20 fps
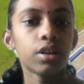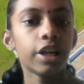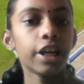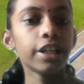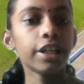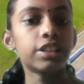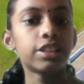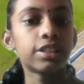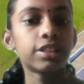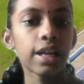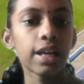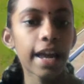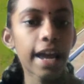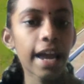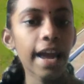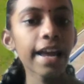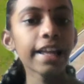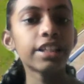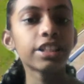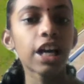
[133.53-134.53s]
Its
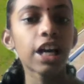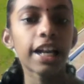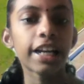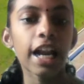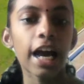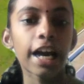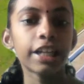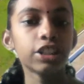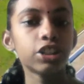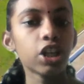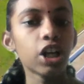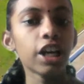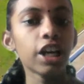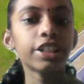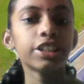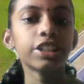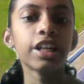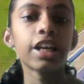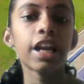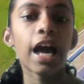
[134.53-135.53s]
age and
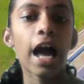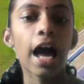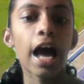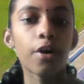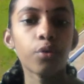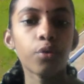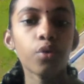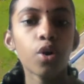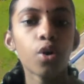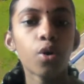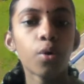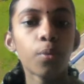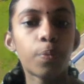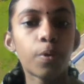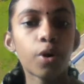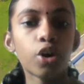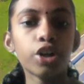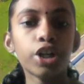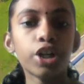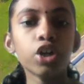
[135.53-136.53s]
isolation have
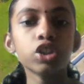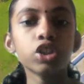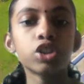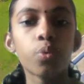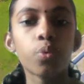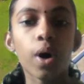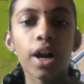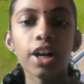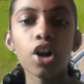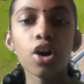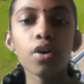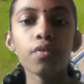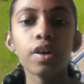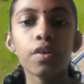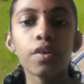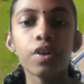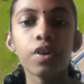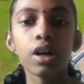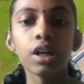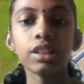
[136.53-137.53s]
produced one of
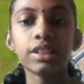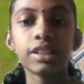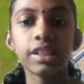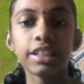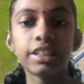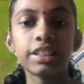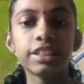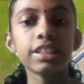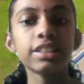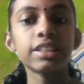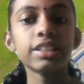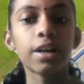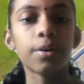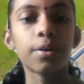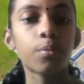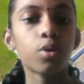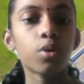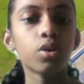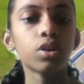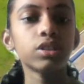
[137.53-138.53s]
the world's richest
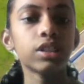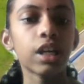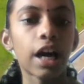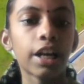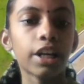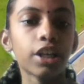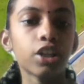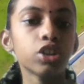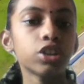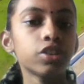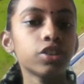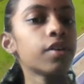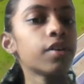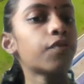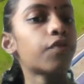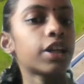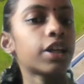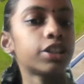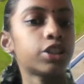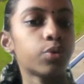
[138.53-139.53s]
and most unusual
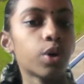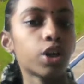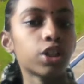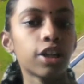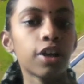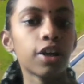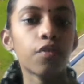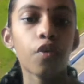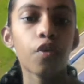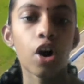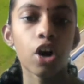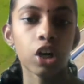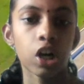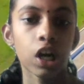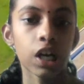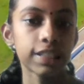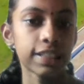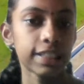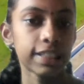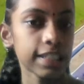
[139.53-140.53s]
freshwater
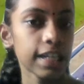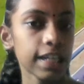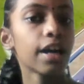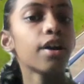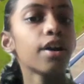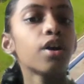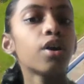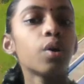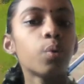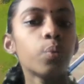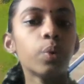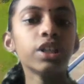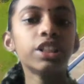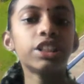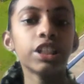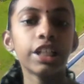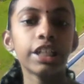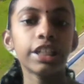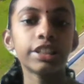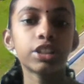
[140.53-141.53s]
fauna,
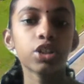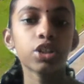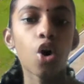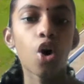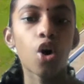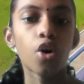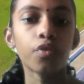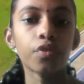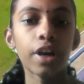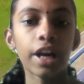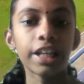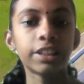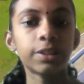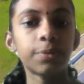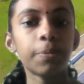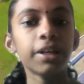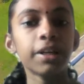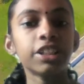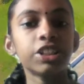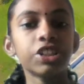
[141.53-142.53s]
which is of
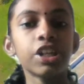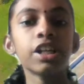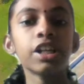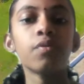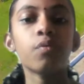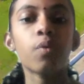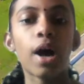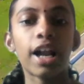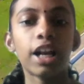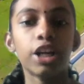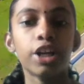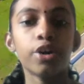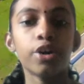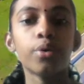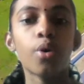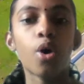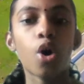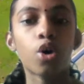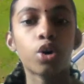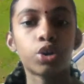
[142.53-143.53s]
exceptional
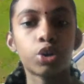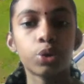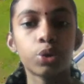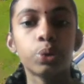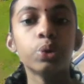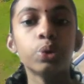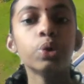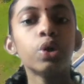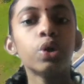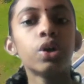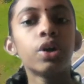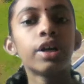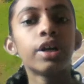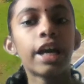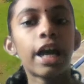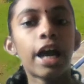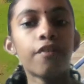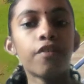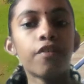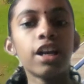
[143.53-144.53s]
value to
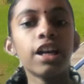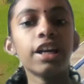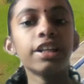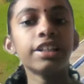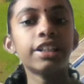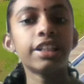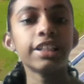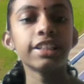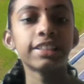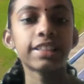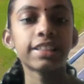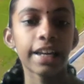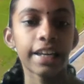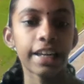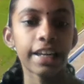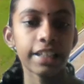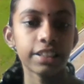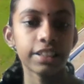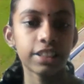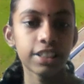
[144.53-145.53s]
evolutionary
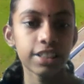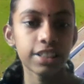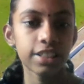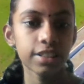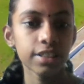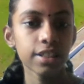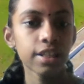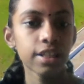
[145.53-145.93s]
science.